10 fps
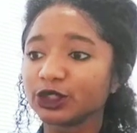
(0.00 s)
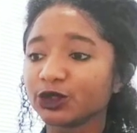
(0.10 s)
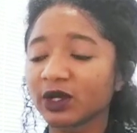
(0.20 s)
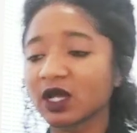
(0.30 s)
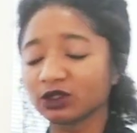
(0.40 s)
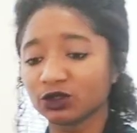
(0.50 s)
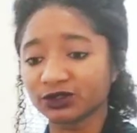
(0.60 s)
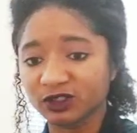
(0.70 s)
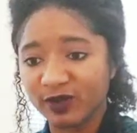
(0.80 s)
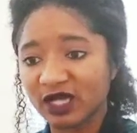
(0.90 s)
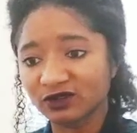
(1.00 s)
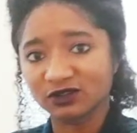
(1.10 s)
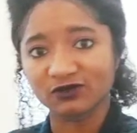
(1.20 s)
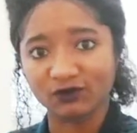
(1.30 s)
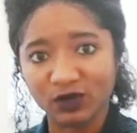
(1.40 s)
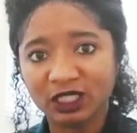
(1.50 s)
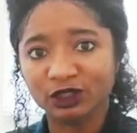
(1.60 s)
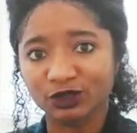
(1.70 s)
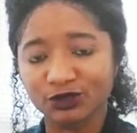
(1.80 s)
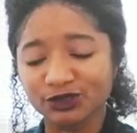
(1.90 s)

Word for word: your your spouse is avoiding you.